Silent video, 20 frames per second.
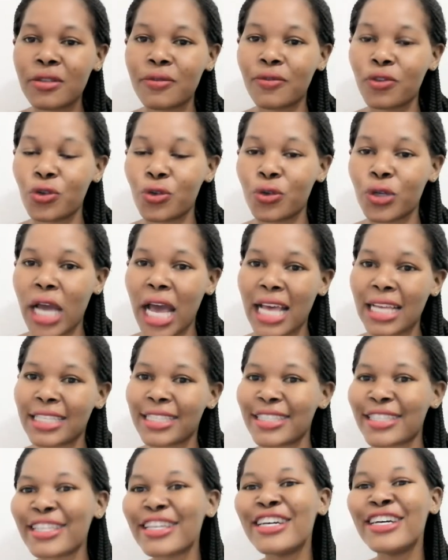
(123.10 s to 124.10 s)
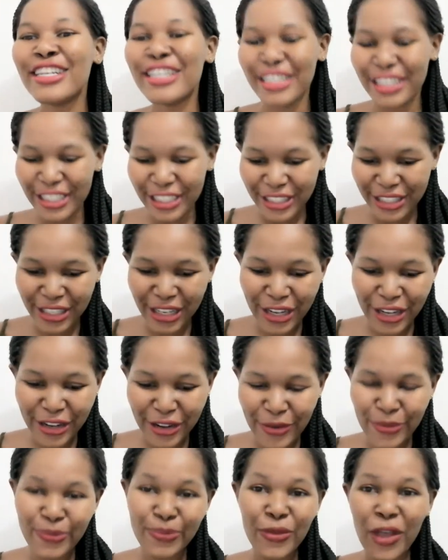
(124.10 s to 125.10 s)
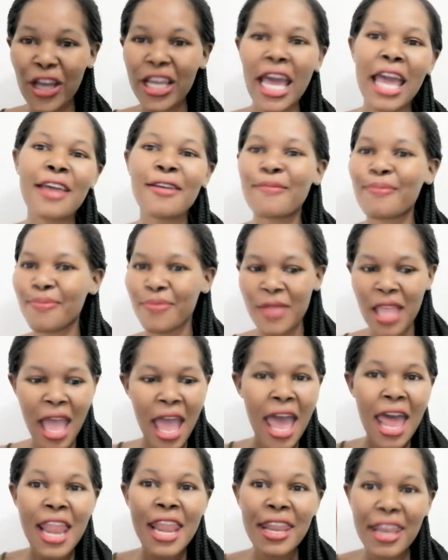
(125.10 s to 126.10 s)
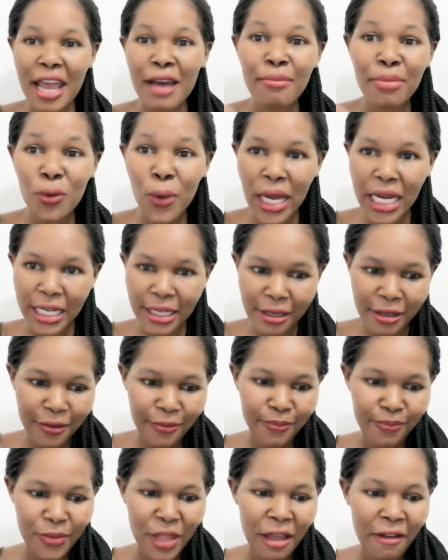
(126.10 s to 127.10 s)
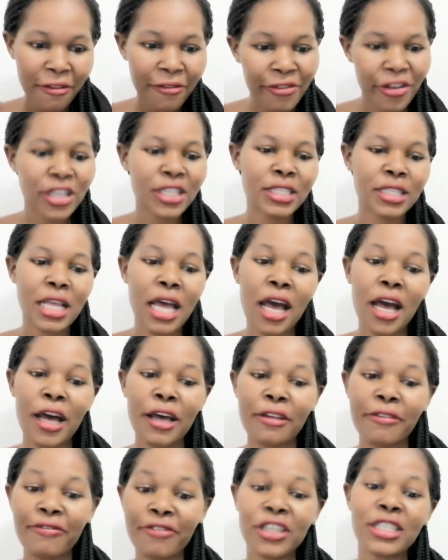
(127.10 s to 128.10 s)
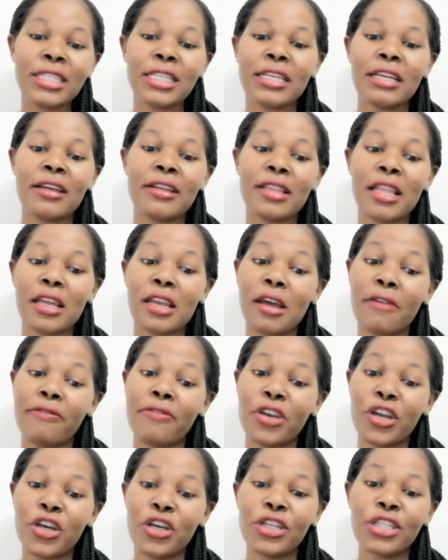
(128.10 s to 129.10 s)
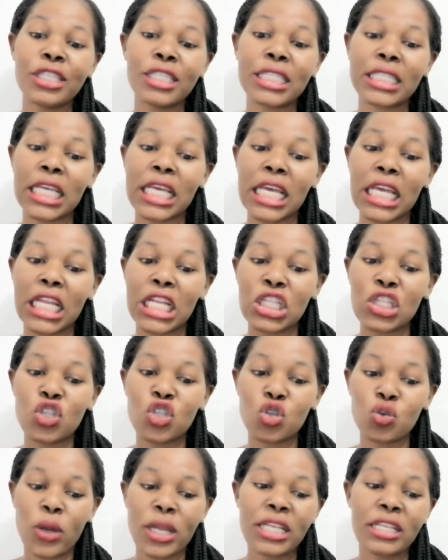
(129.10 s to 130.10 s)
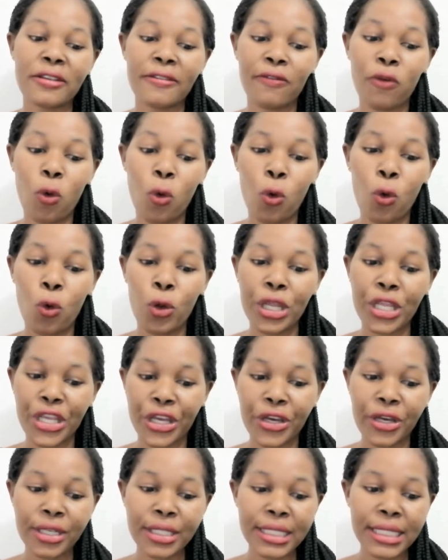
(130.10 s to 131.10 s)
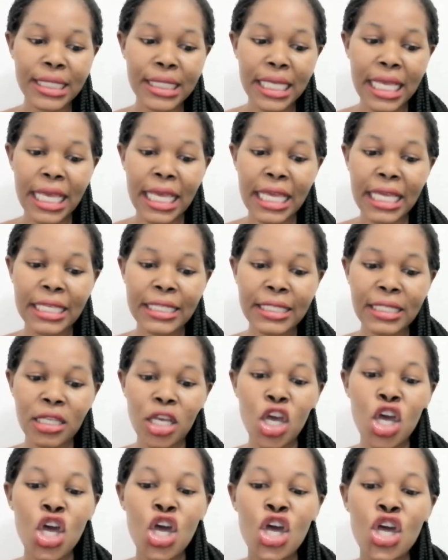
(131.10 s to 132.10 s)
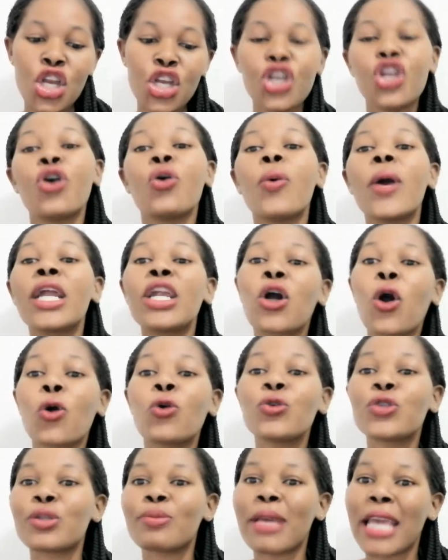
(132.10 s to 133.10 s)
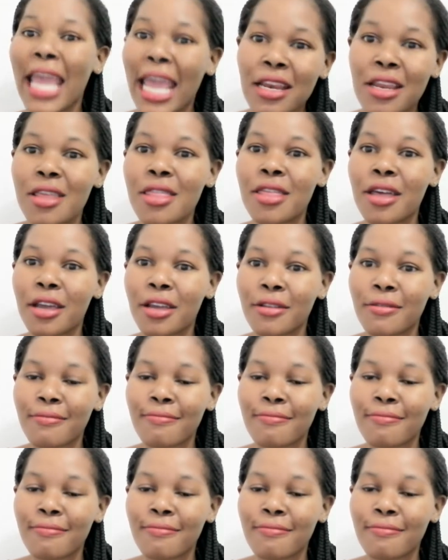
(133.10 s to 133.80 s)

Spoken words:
for you guys. So okay, number one, first thing that I've learned in 24 years is no one owes me anything.